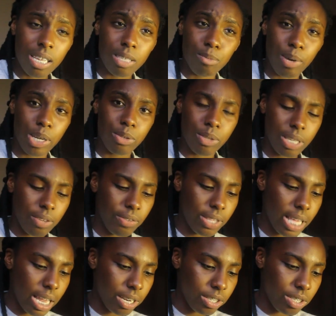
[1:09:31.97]
because Mars will give you
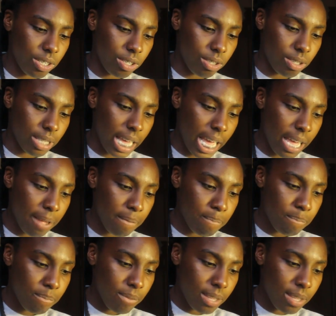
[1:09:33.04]
the energy to do that,